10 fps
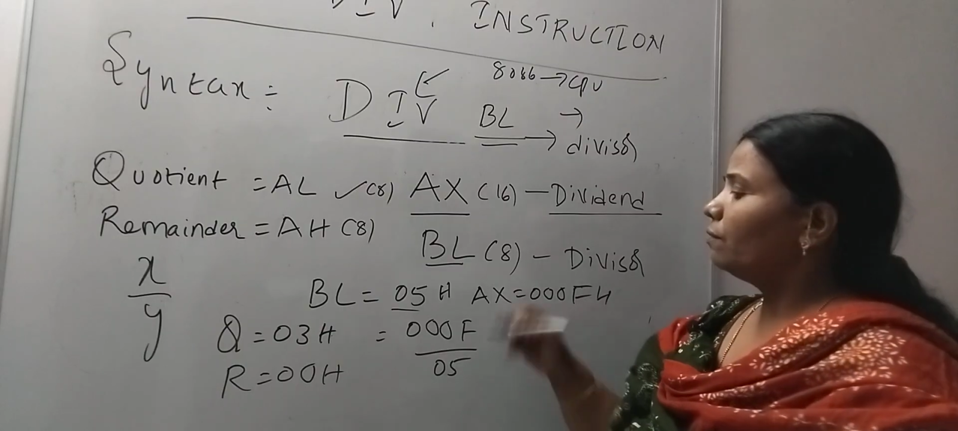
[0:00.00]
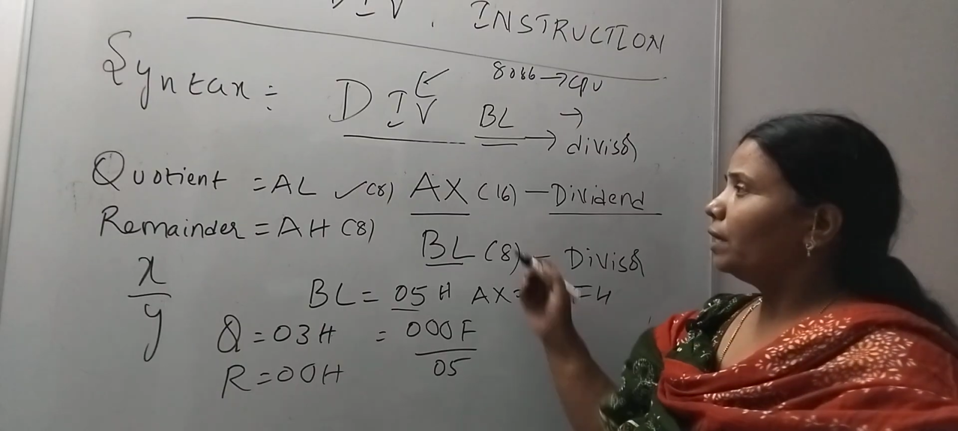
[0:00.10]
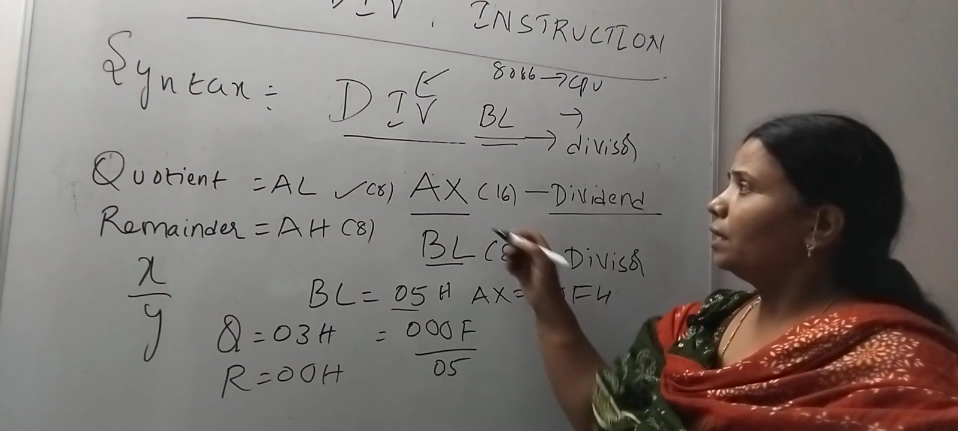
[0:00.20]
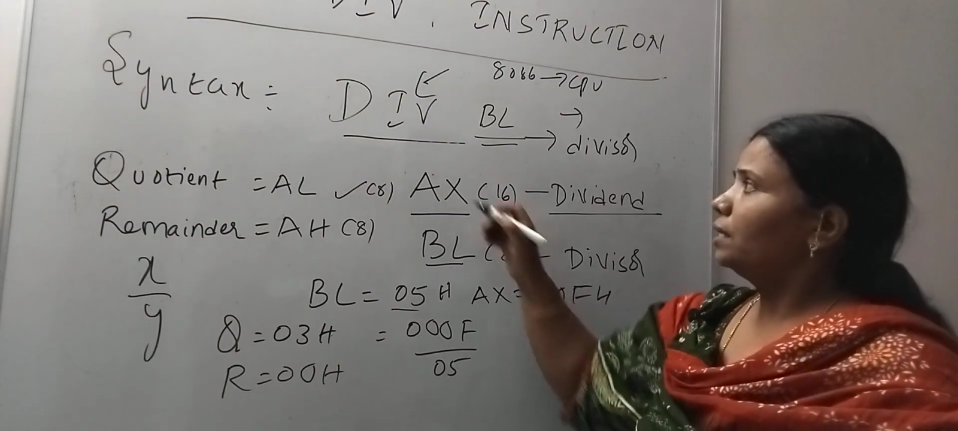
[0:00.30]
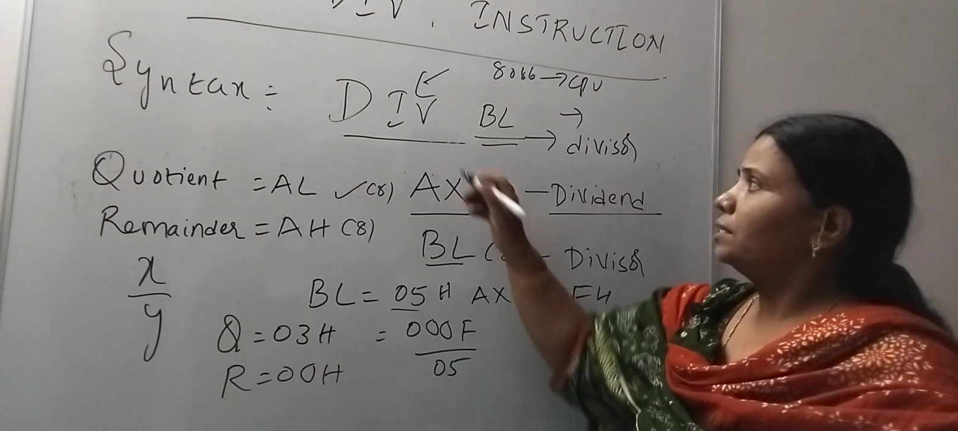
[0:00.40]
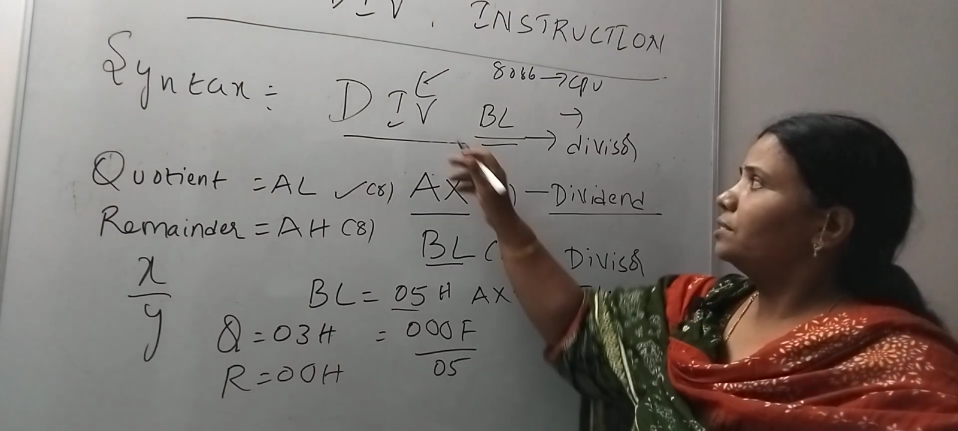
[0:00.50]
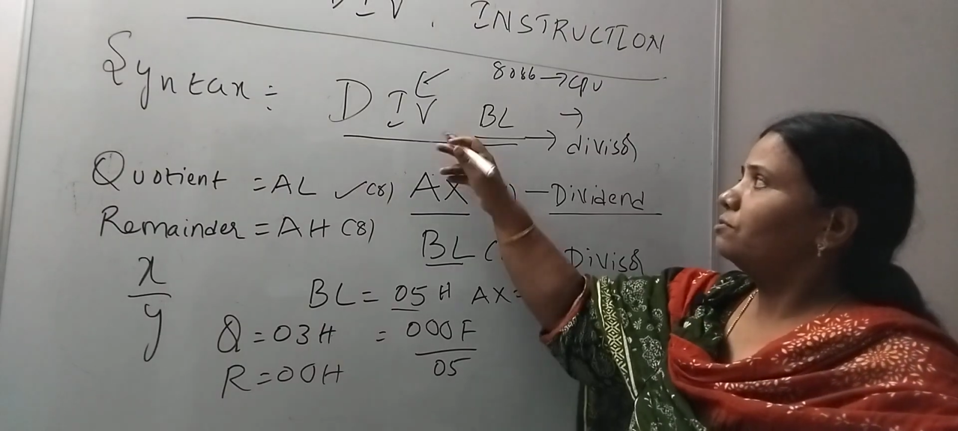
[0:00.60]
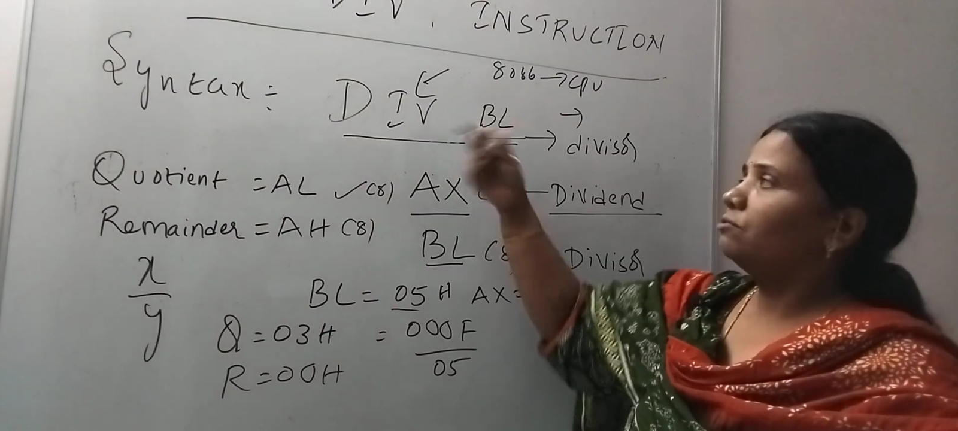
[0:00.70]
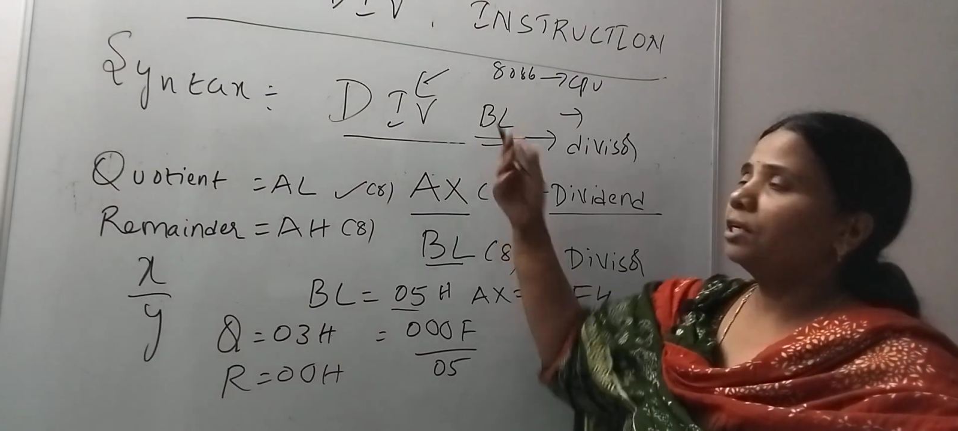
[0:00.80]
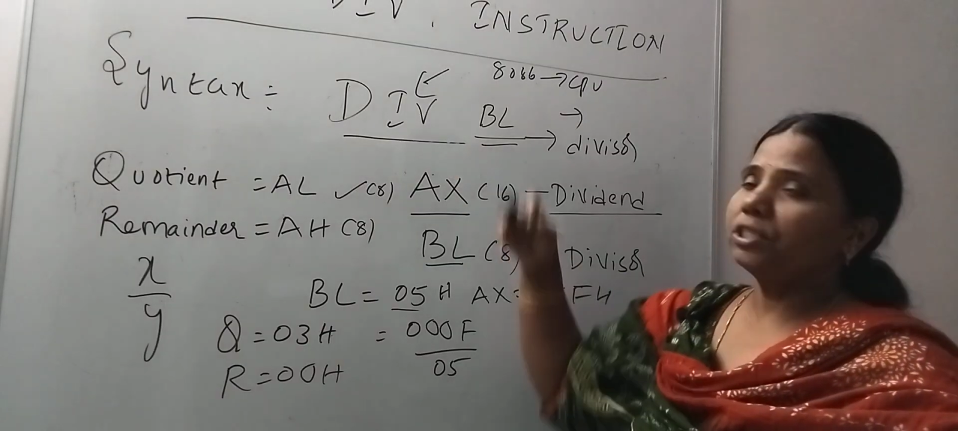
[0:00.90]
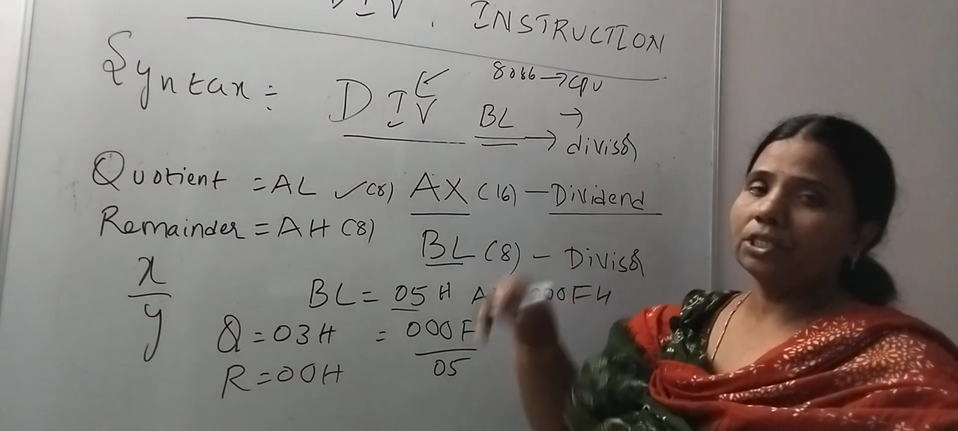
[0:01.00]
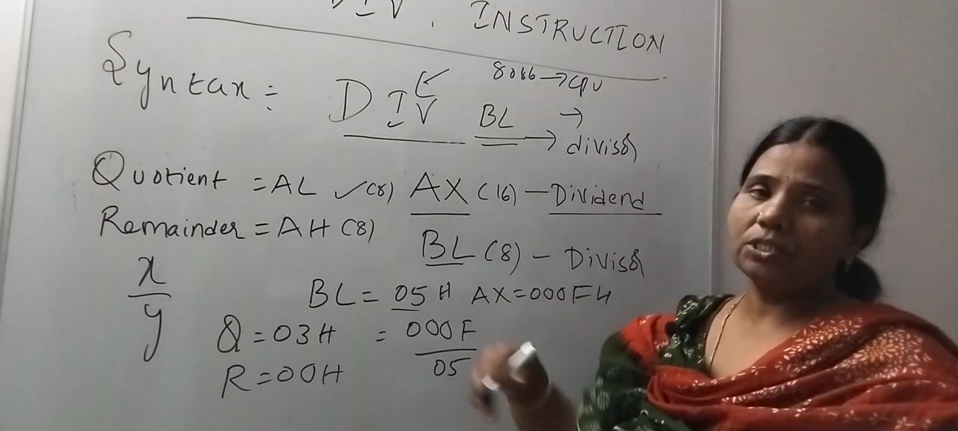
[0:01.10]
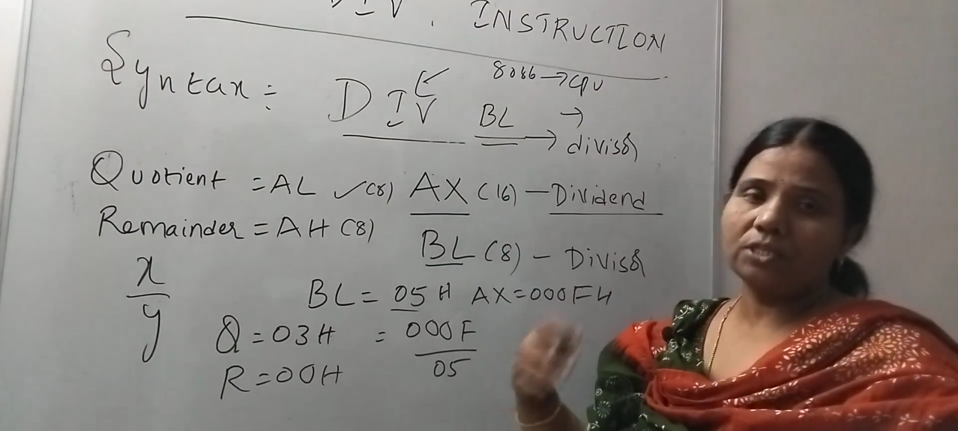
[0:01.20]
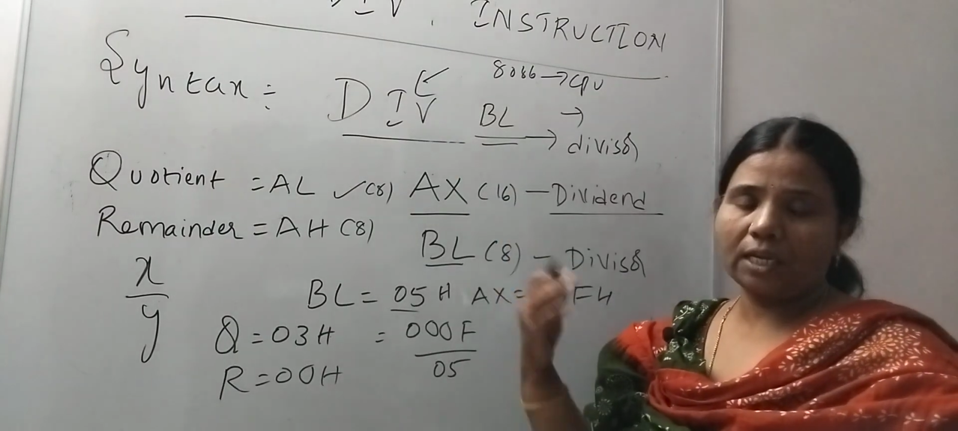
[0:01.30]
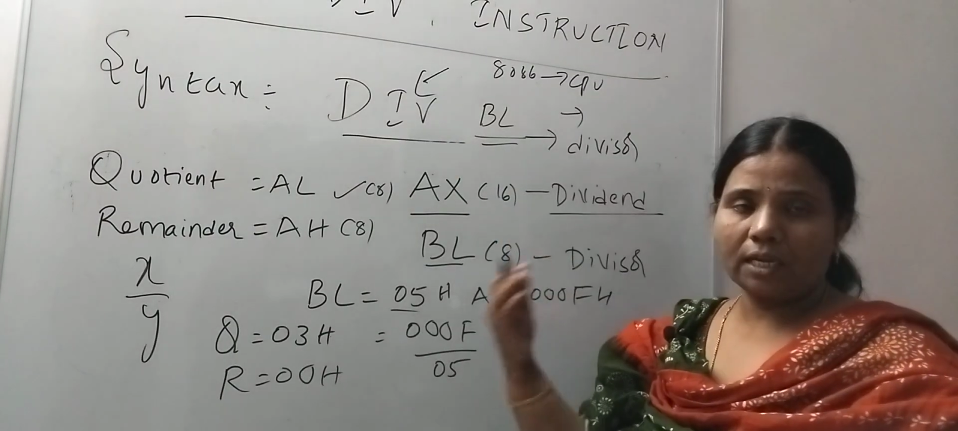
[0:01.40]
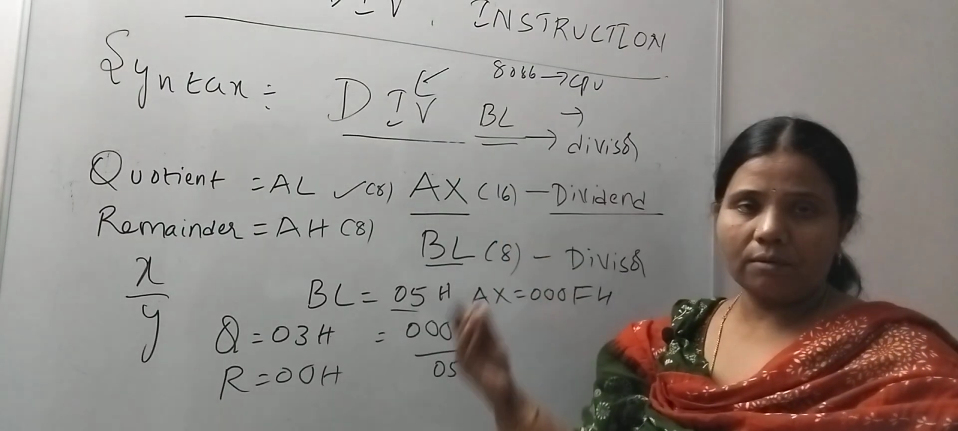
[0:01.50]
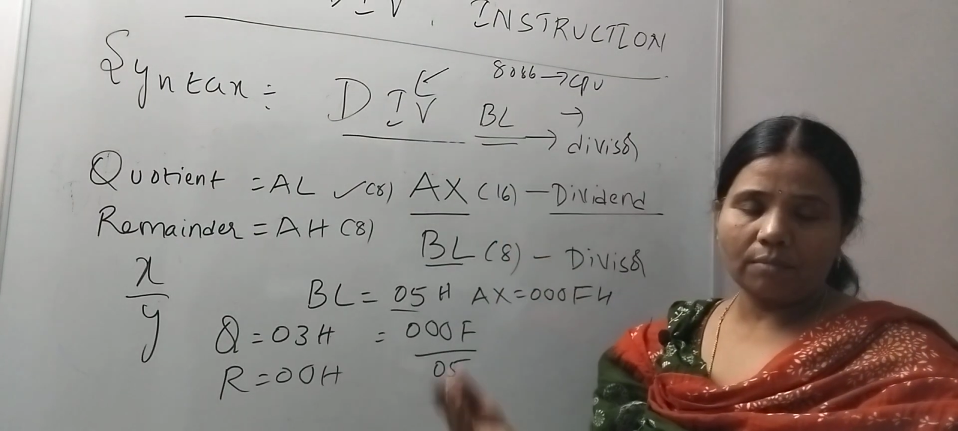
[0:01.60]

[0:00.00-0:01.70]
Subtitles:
when this instruction is taken